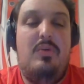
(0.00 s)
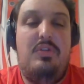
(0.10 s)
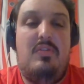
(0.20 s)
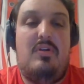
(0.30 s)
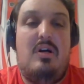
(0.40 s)

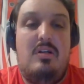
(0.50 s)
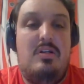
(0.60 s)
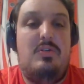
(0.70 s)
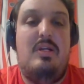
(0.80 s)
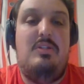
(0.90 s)
With over one
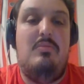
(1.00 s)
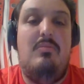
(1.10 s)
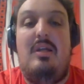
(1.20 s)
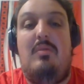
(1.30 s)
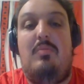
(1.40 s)
hundred twenty-two
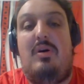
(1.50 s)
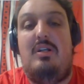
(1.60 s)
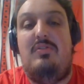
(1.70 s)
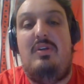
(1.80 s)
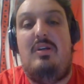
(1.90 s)
million
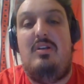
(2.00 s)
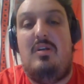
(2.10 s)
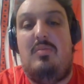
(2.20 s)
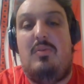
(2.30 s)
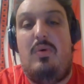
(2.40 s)
parts for your
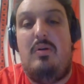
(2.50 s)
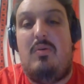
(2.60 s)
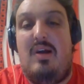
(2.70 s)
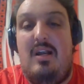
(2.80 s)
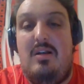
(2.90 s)
number
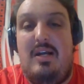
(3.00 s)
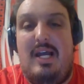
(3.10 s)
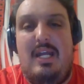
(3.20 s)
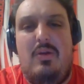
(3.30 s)
one ride or die,